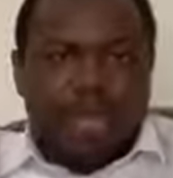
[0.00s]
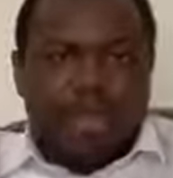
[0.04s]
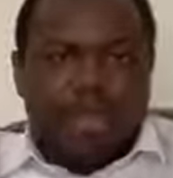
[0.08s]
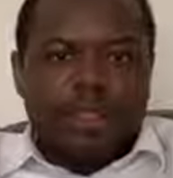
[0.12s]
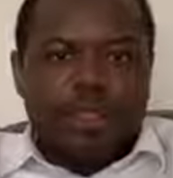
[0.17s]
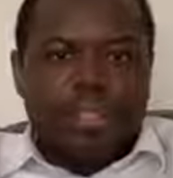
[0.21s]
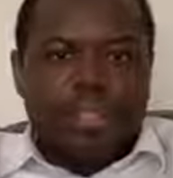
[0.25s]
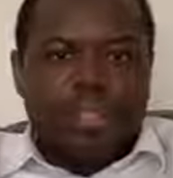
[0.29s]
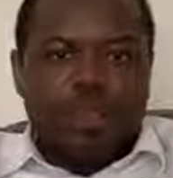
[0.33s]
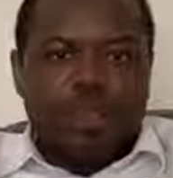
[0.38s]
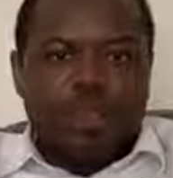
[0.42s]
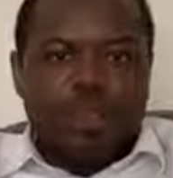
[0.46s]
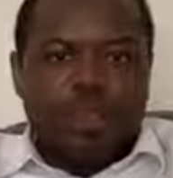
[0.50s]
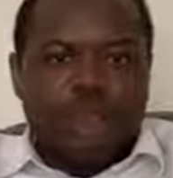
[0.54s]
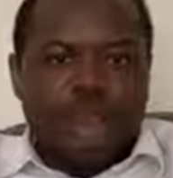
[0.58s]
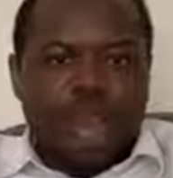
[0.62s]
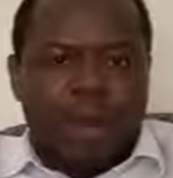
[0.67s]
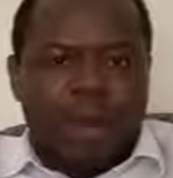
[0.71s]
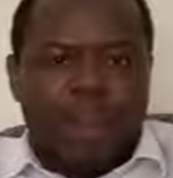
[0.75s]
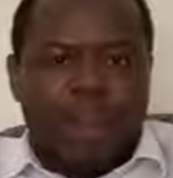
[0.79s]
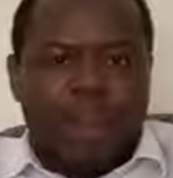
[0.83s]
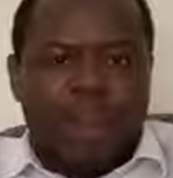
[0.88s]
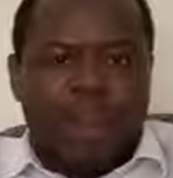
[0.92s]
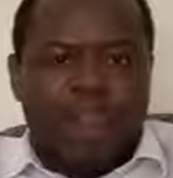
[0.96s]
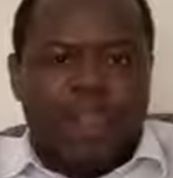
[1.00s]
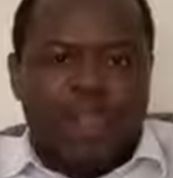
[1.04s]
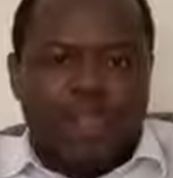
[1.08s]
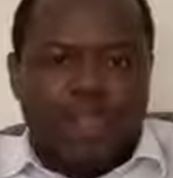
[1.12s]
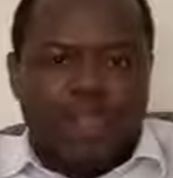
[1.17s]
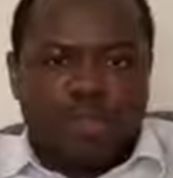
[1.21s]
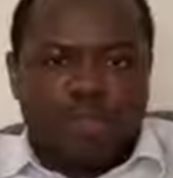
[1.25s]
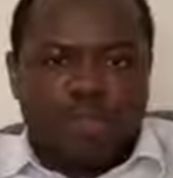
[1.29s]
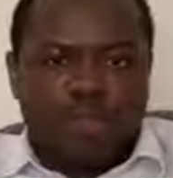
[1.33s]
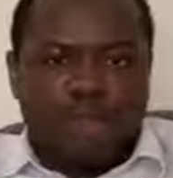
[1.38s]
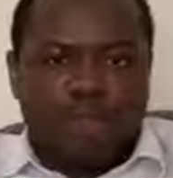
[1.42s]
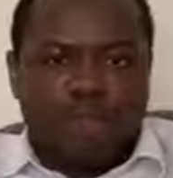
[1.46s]
That
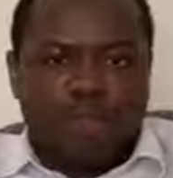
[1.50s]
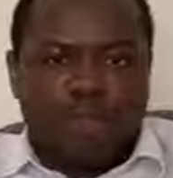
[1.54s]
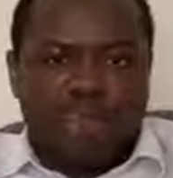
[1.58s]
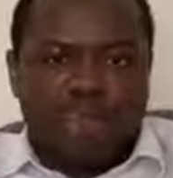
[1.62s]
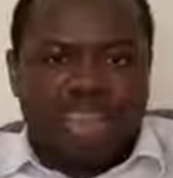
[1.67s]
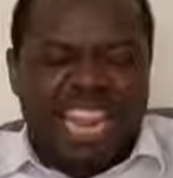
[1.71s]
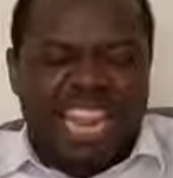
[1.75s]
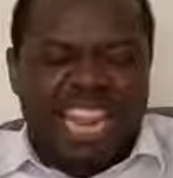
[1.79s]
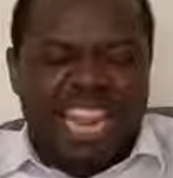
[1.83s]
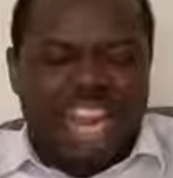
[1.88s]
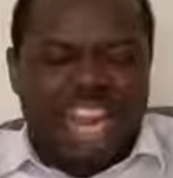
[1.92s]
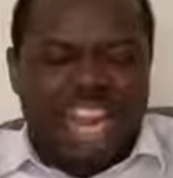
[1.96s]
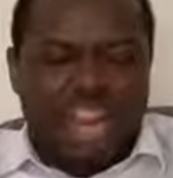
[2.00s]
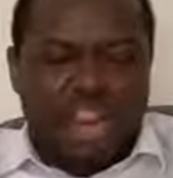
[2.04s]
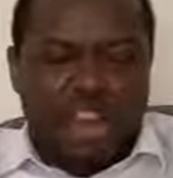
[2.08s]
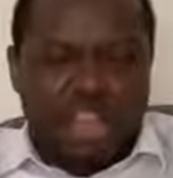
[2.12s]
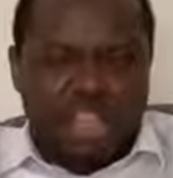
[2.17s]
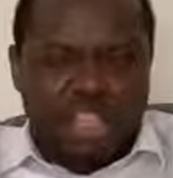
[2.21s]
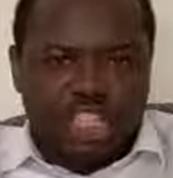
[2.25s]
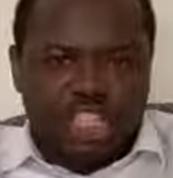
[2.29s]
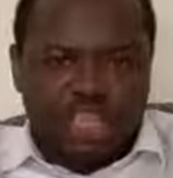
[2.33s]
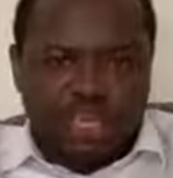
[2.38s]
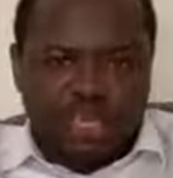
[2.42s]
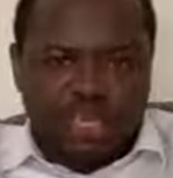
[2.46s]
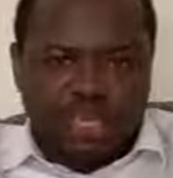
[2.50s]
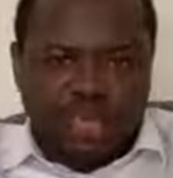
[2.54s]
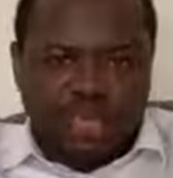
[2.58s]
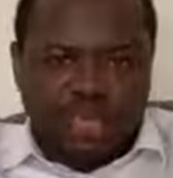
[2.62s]
$1.3 million